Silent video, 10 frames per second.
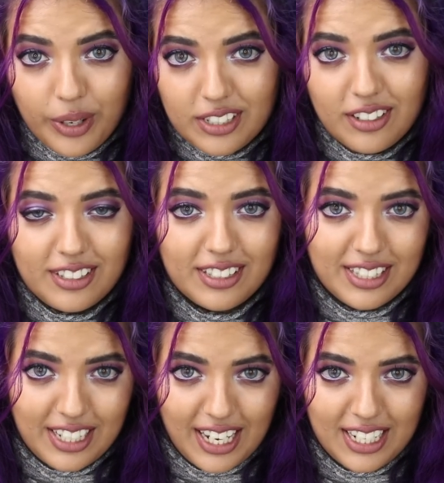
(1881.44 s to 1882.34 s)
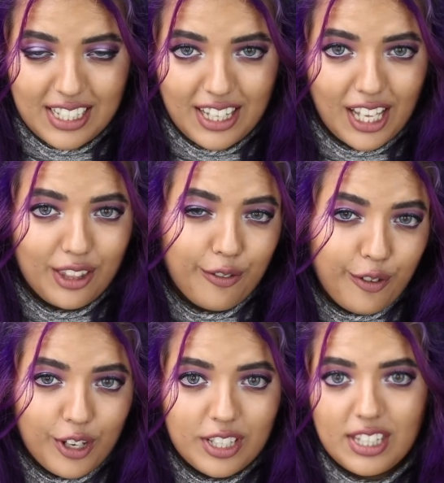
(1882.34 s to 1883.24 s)
went on to state that the
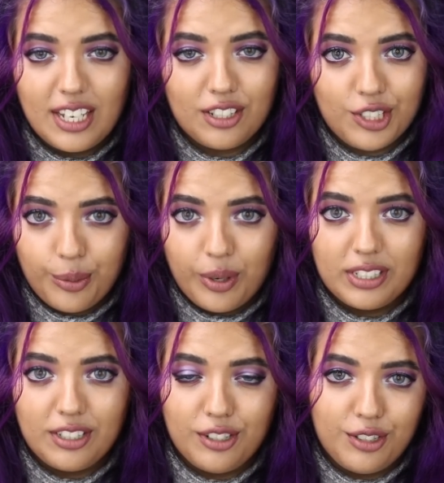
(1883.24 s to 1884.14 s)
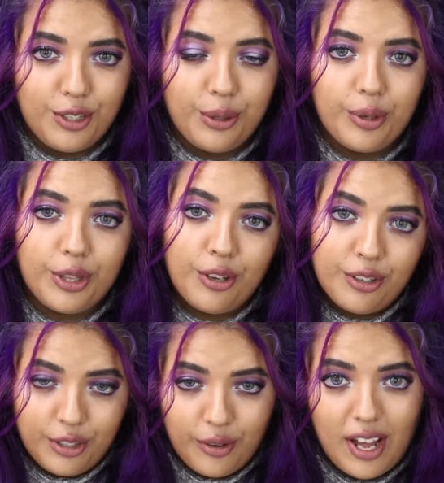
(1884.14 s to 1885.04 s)
first thing she wanted to do with her
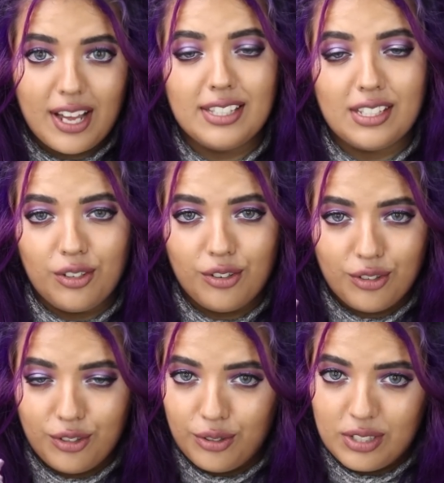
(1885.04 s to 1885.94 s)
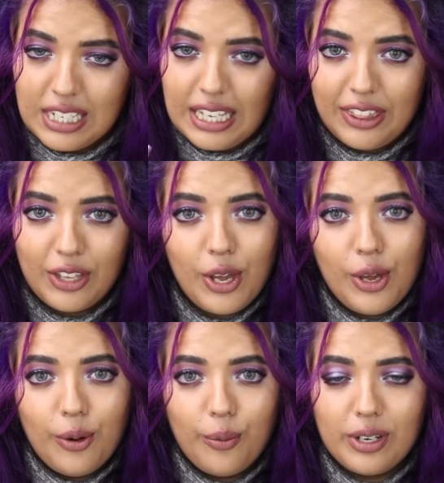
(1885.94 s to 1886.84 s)
new eyes and her new teeth
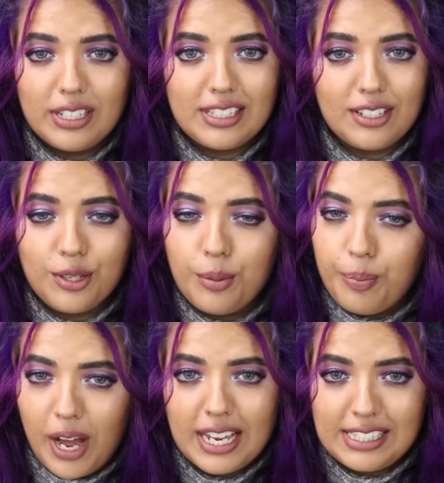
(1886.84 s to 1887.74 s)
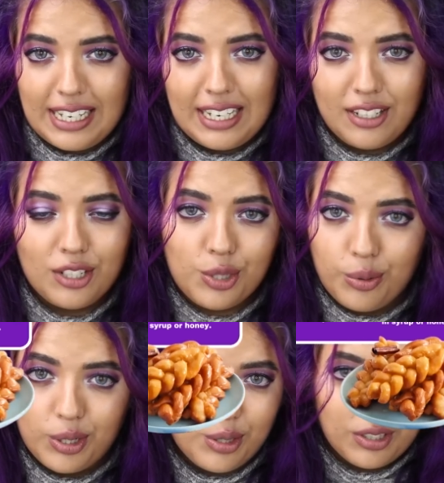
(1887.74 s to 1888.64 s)
was to bite in
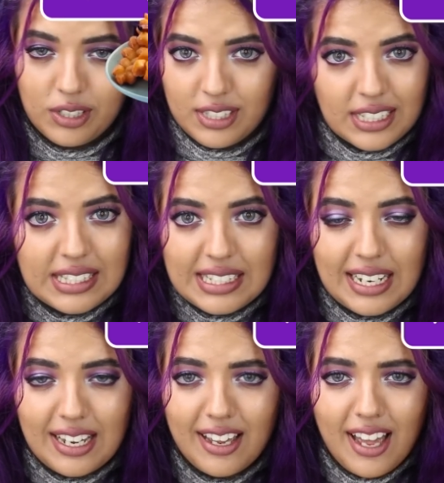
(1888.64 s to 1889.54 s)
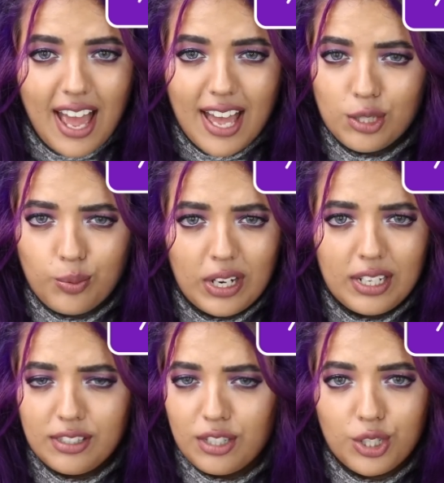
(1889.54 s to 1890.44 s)
to her cook sister, as
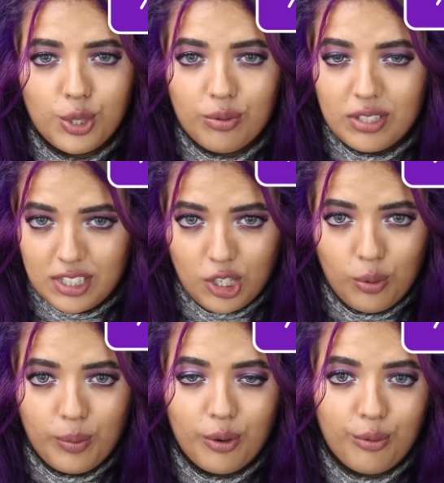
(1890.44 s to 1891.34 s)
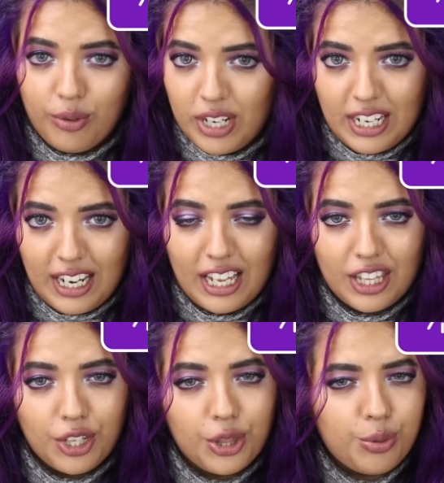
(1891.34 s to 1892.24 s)
well as to resume
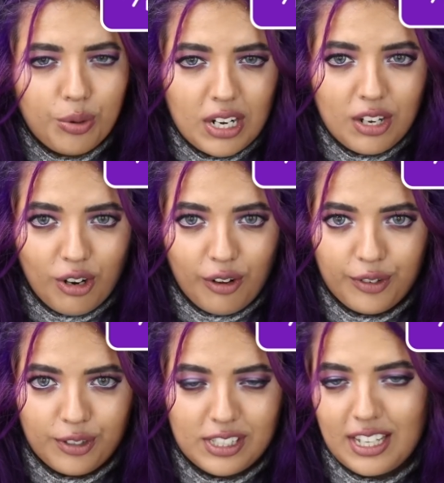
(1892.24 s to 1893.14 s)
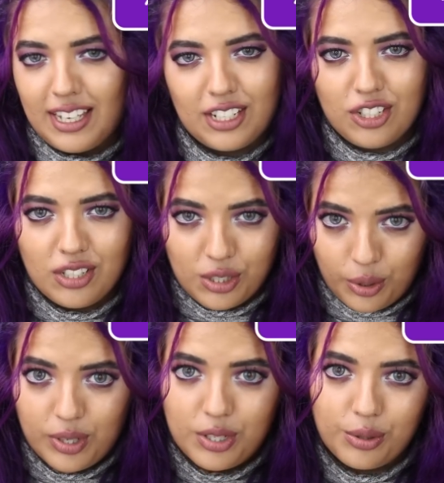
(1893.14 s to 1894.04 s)
reading the thriller novels that she
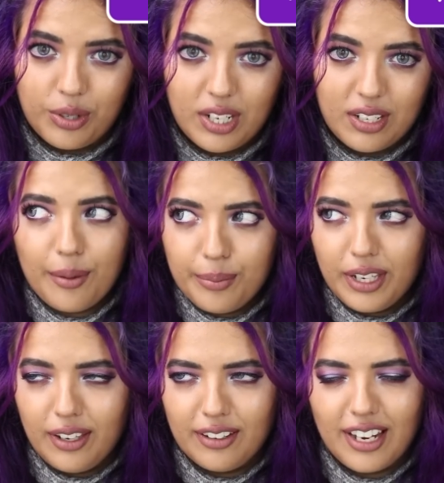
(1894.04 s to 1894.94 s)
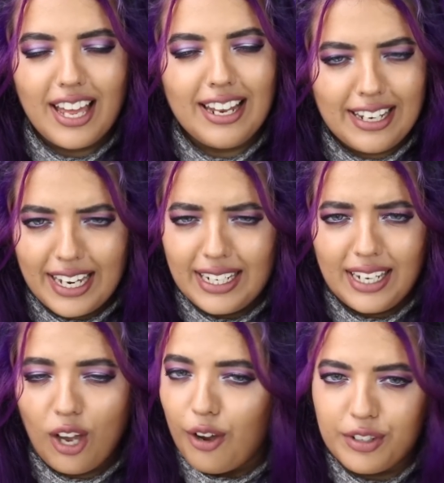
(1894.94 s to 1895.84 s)
so enjoyed. I mean, a
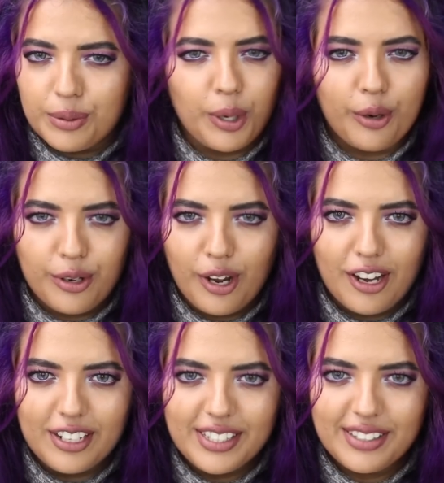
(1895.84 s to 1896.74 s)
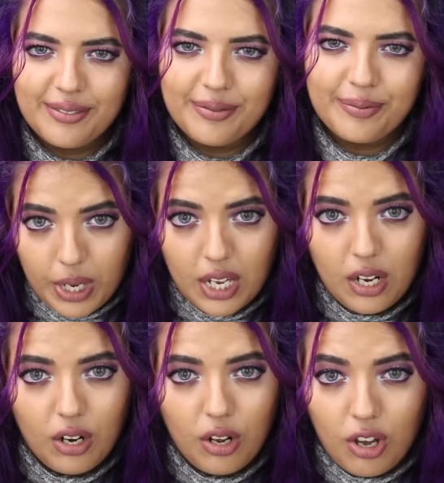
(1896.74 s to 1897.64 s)
lady after my own heart.
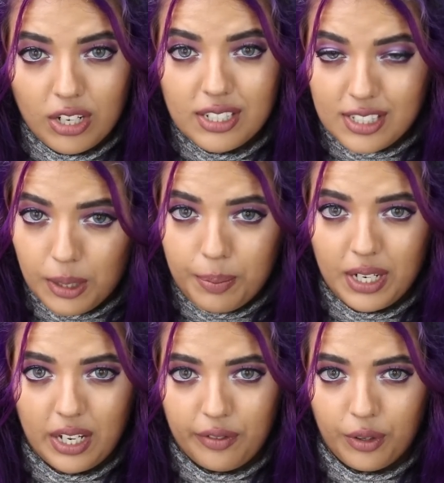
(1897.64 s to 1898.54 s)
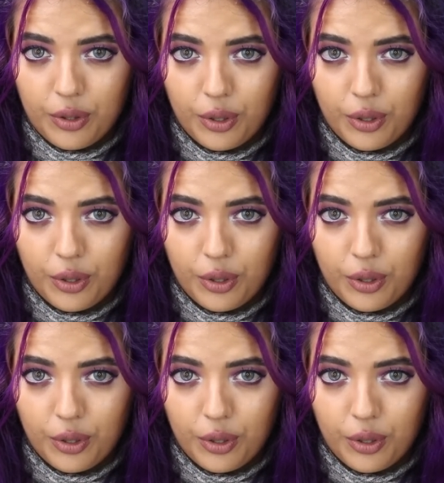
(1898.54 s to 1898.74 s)
But on a deeper level